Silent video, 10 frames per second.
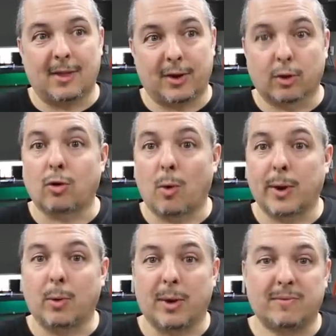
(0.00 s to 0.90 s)
they're
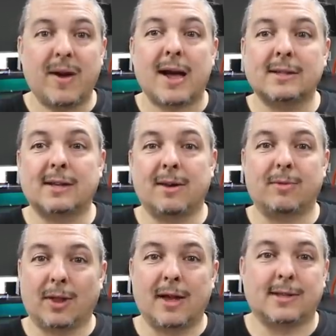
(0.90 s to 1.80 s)
growing quite fast, and they've
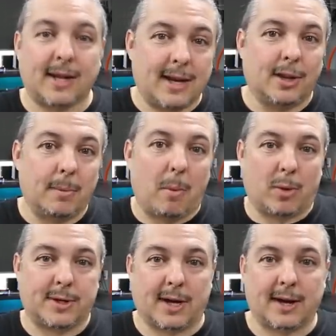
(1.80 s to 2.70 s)
realized they need a little bit
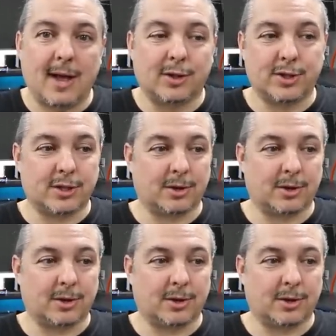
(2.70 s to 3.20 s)
more technology.